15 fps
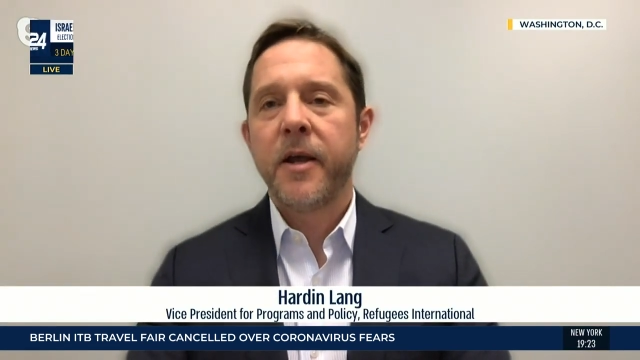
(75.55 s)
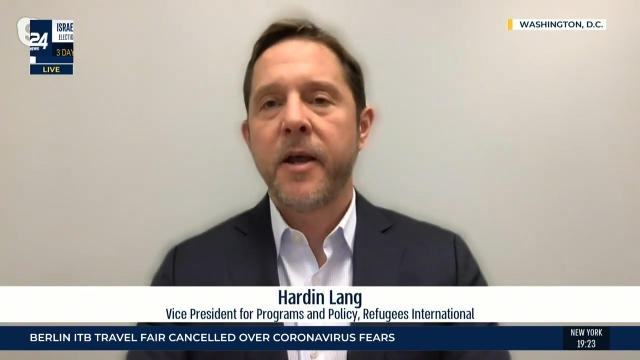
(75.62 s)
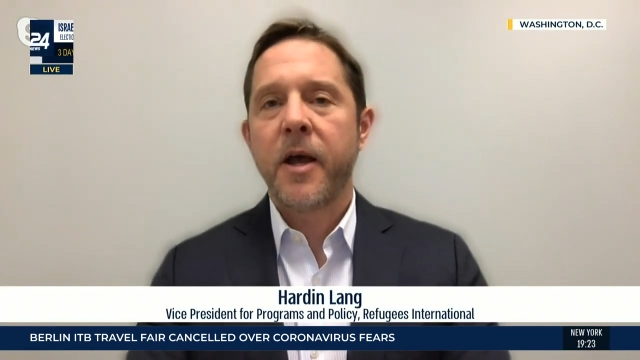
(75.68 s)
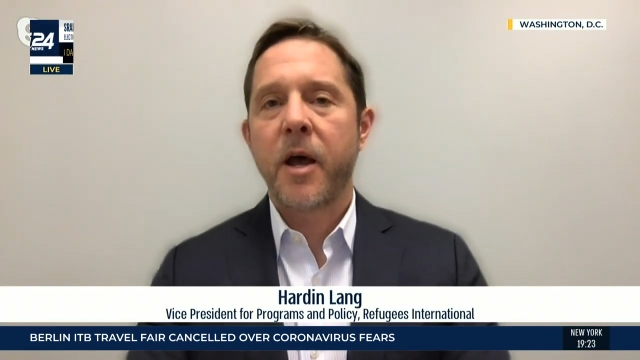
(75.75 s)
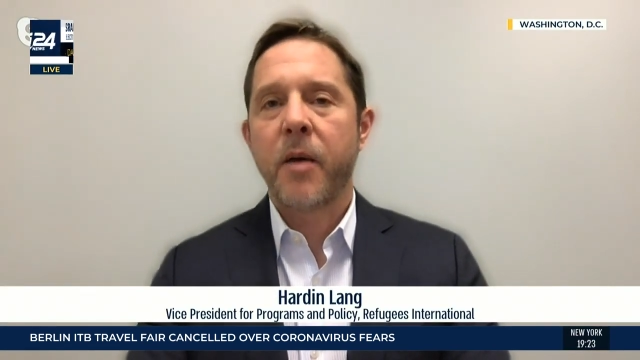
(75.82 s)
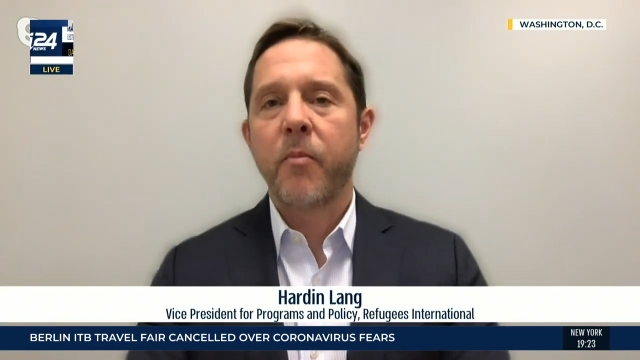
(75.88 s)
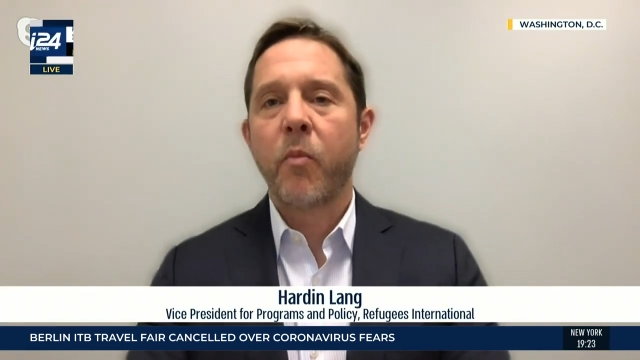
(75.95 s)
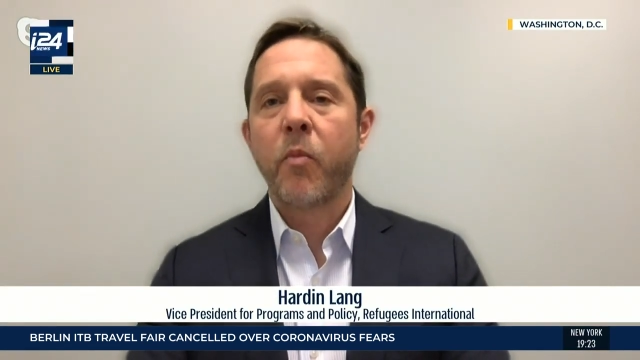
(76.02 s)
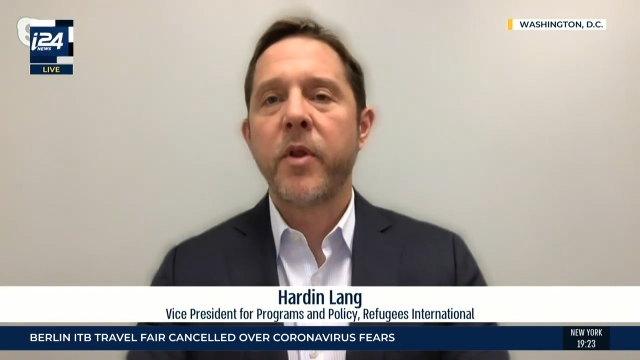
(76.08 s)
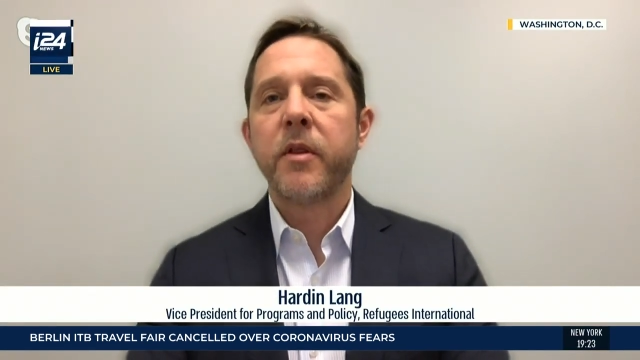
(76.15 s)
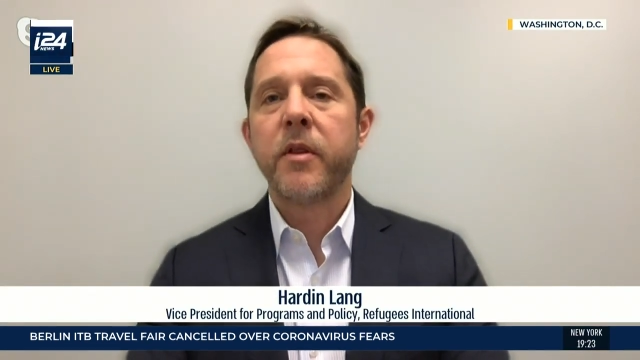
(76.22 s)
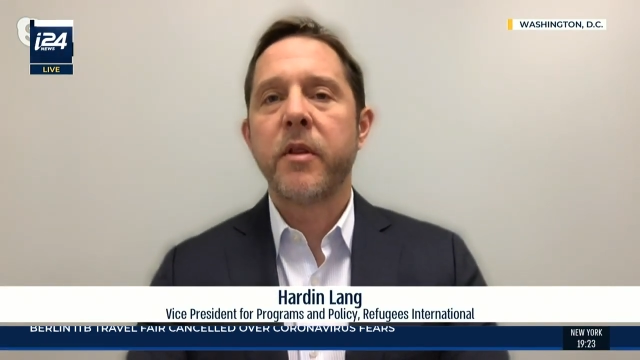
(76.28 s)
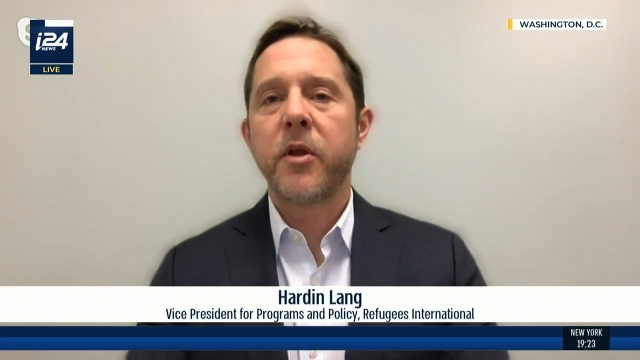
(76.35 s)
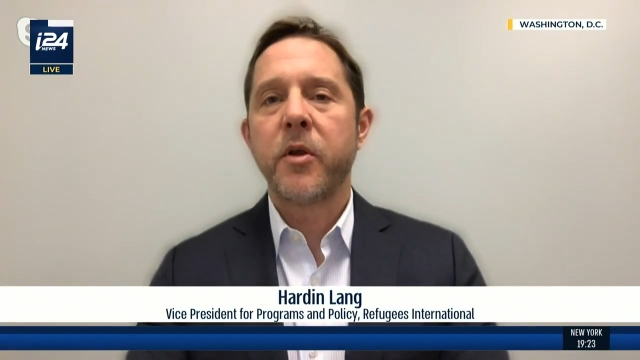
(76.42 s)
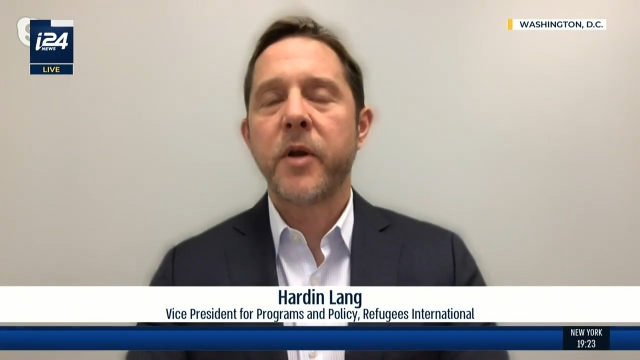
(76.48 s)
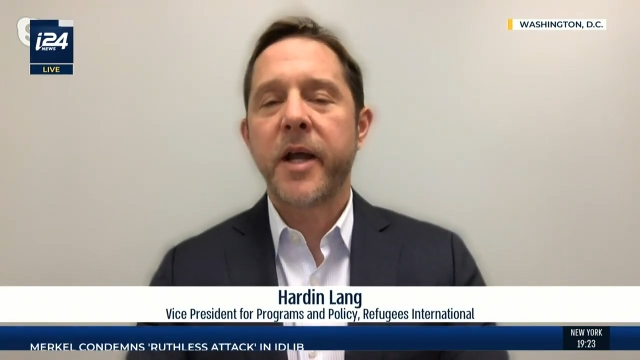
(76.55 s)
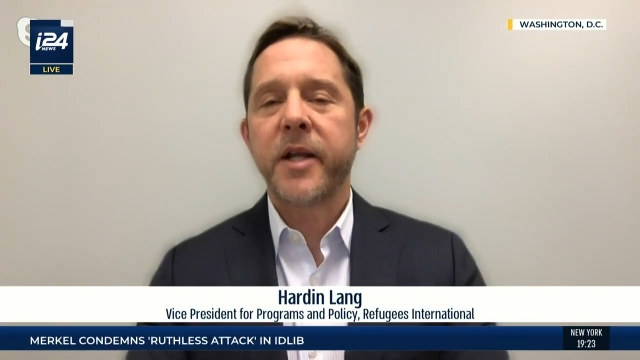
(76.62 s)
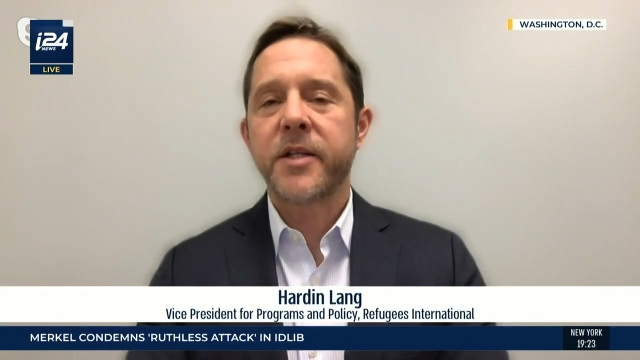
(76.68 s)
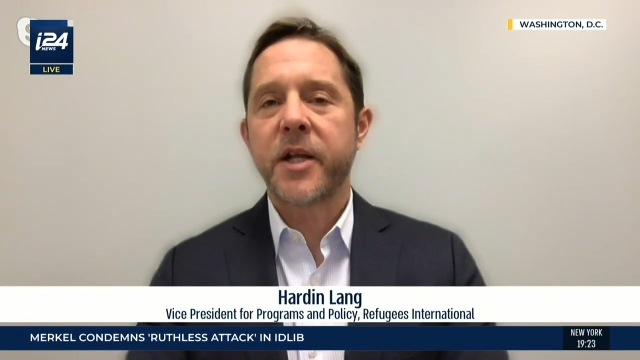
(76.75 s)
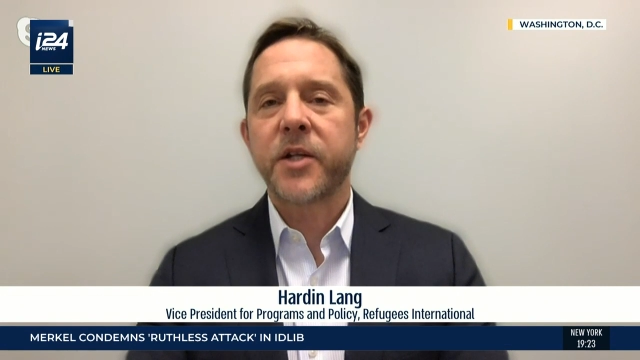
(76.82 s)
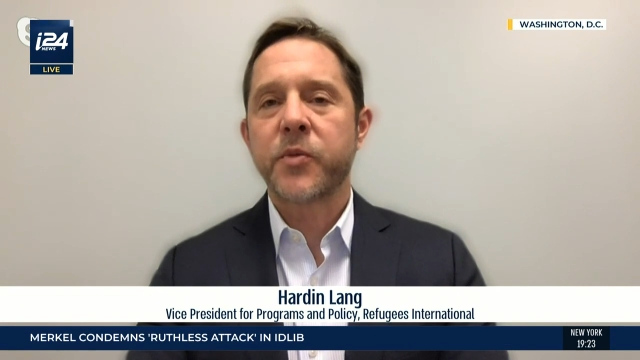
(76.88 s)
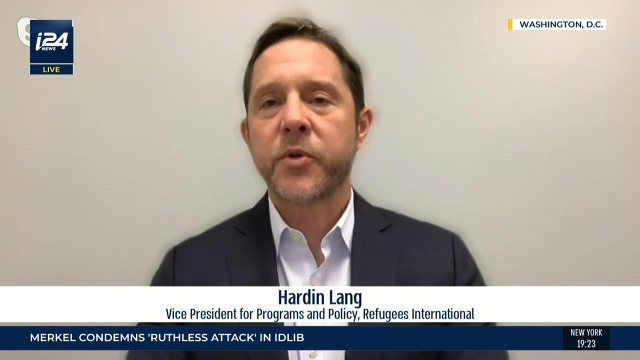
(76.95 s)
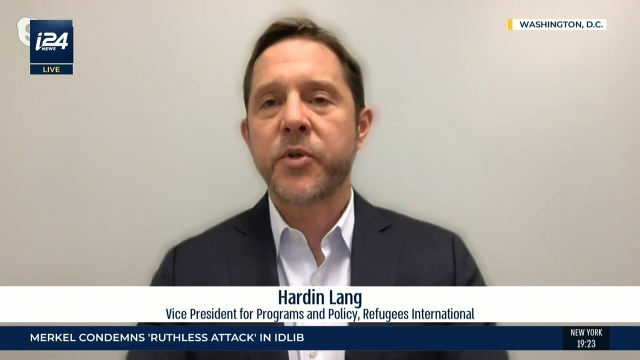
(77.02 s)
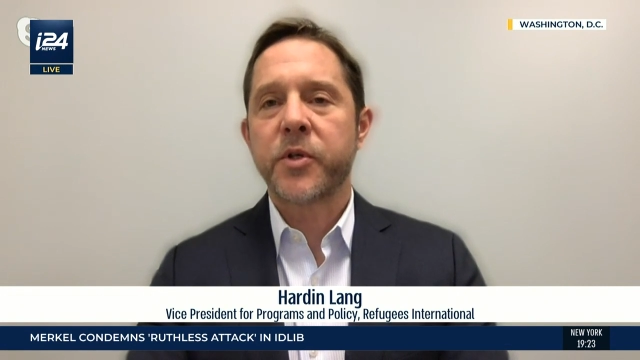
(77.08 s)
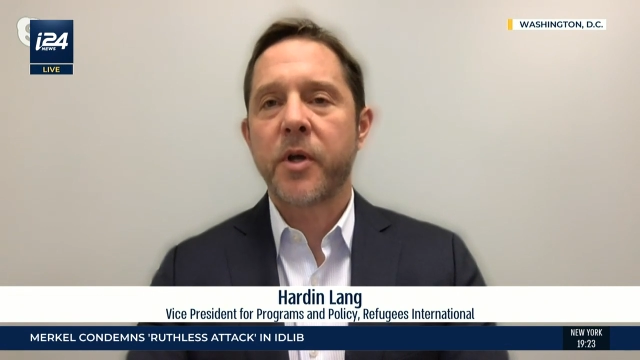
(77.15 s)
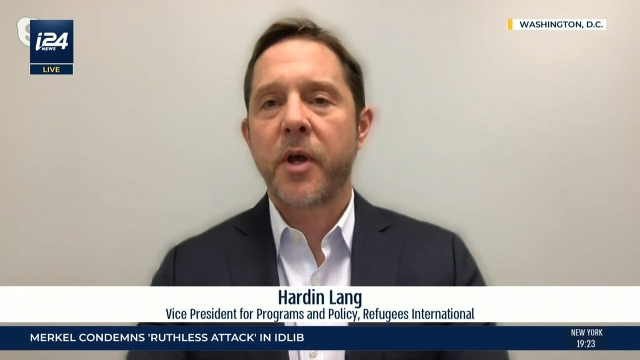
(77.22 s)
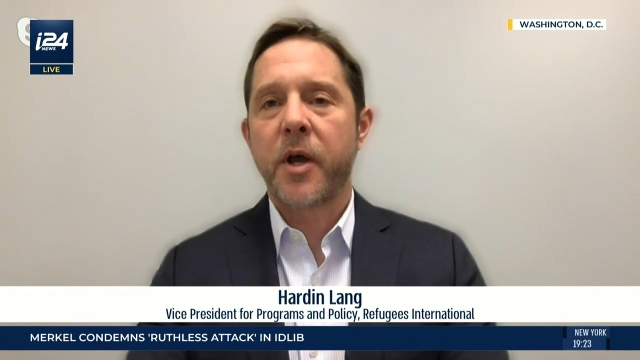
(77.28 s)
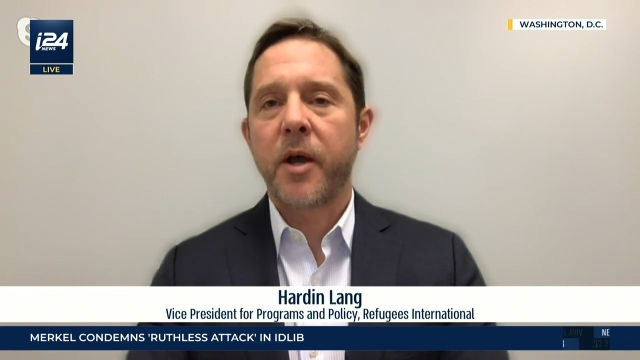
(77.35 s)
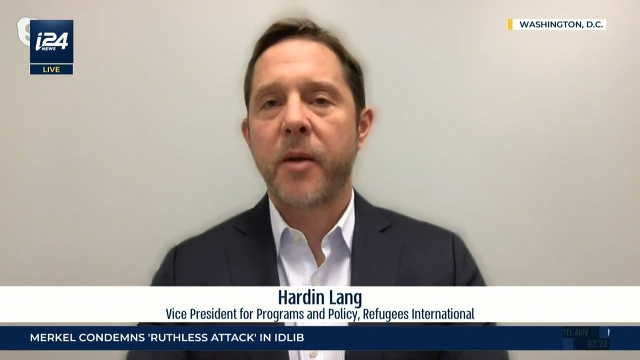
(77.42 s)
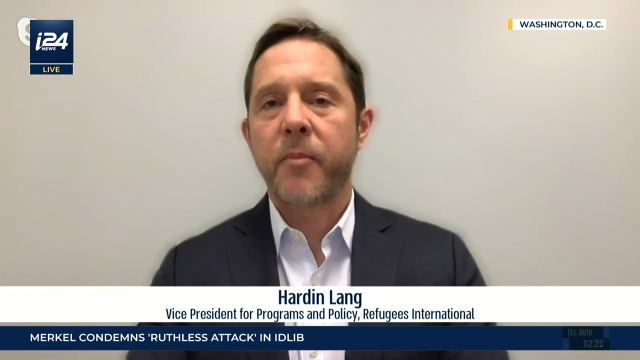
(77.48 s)
Um, when the United States was
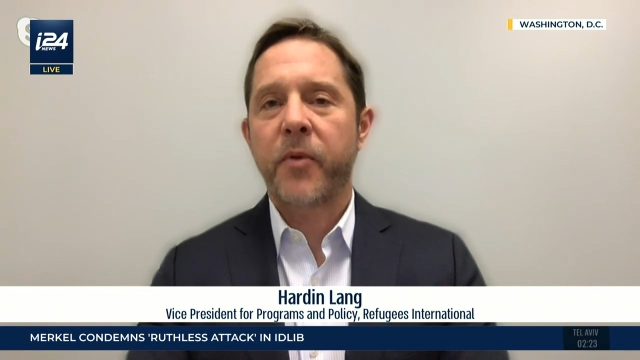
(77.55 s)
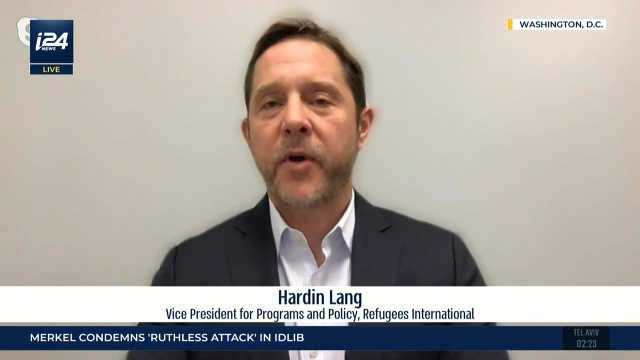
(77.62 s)
uh,